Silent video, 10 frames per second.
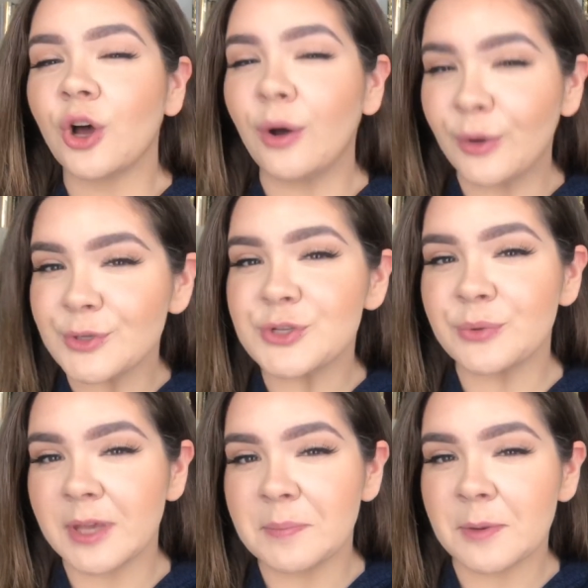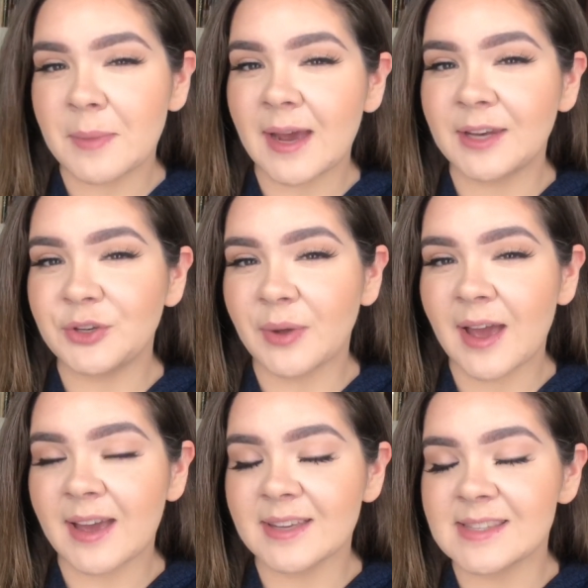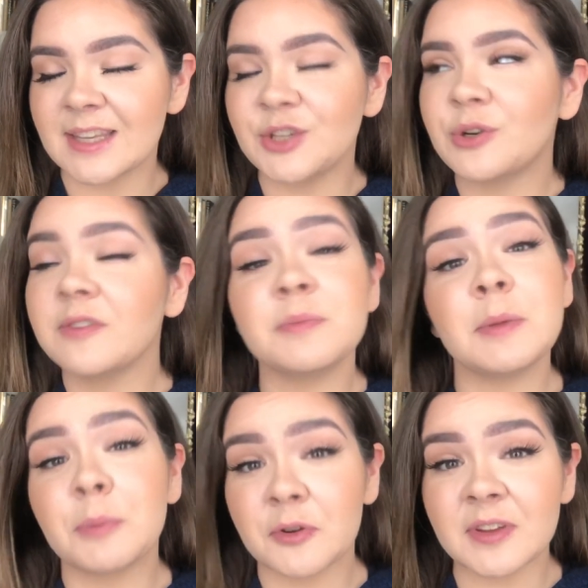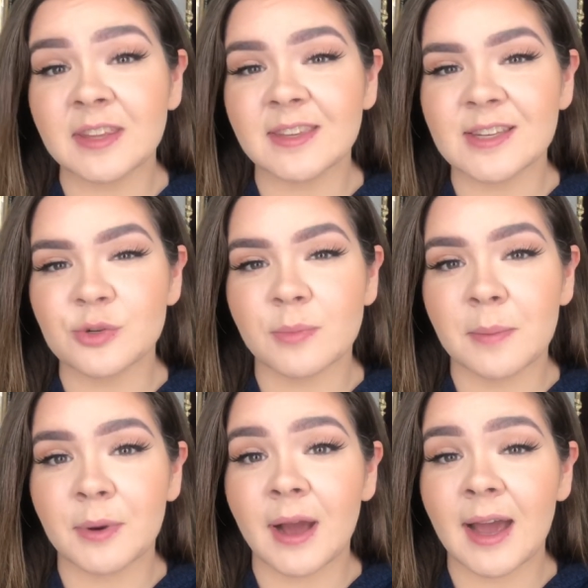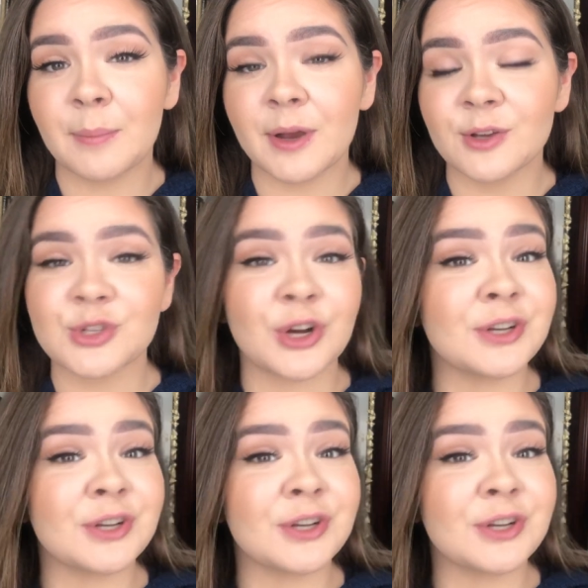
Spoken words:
also keep in mind, you guys, that you don't have to be perfect at this. Remember, eyebrows are